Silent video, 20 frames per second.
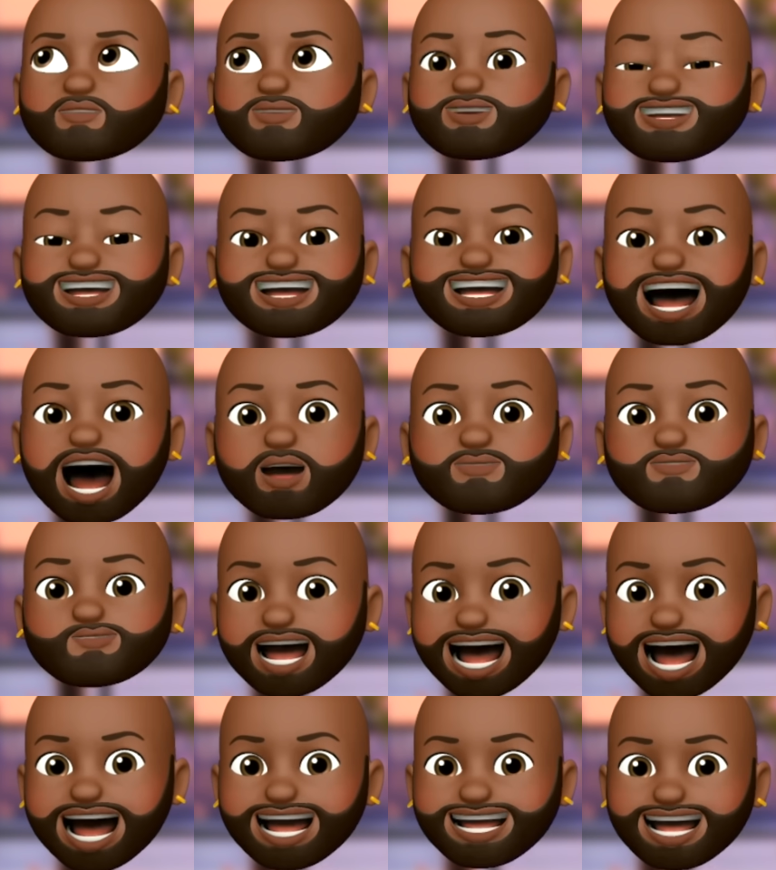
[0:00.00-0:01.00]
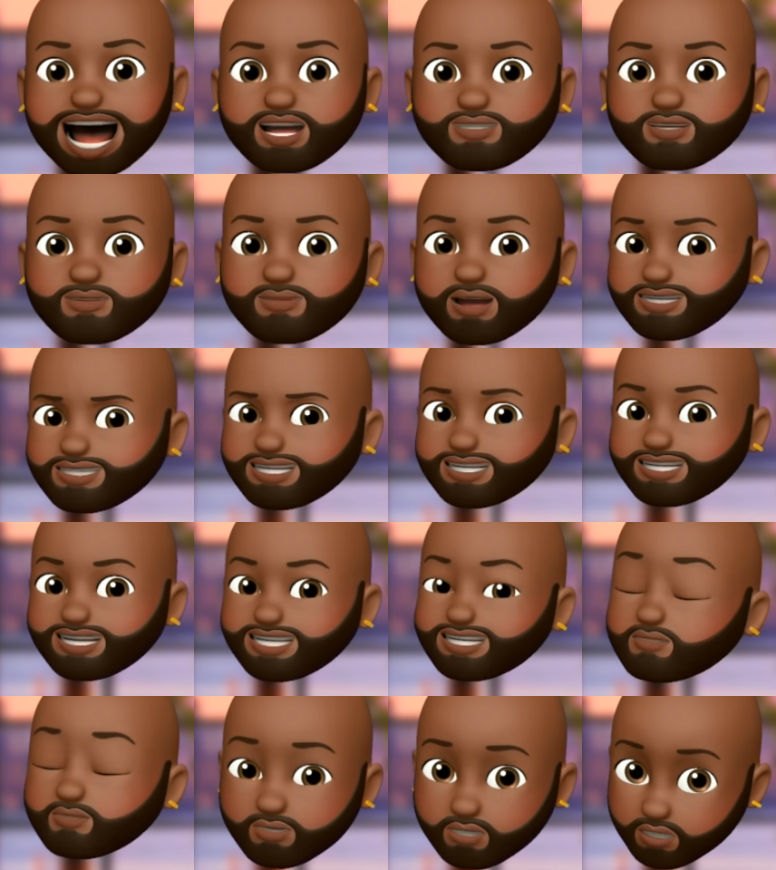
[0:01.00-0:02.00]
I'm really not mad at the way that
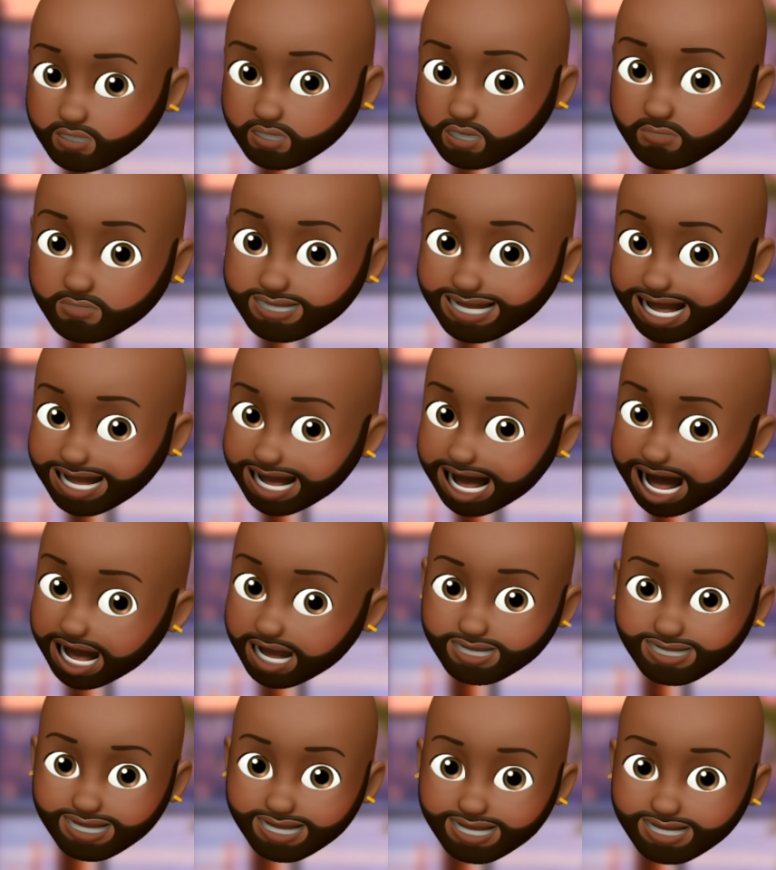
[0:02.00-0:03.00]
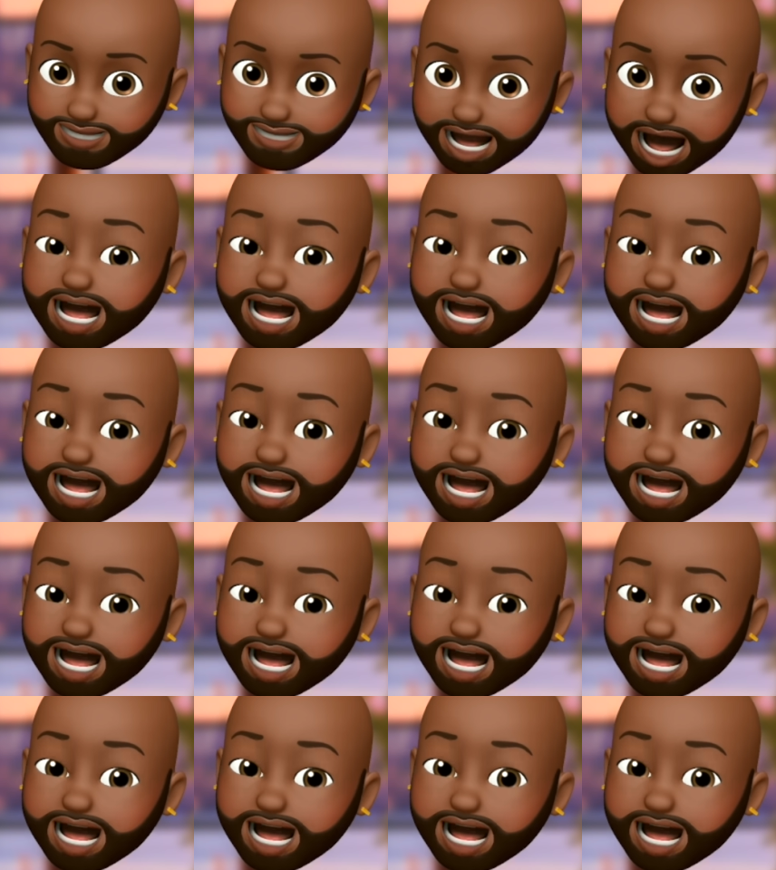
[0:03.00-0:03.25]
this reunion played out, y'all.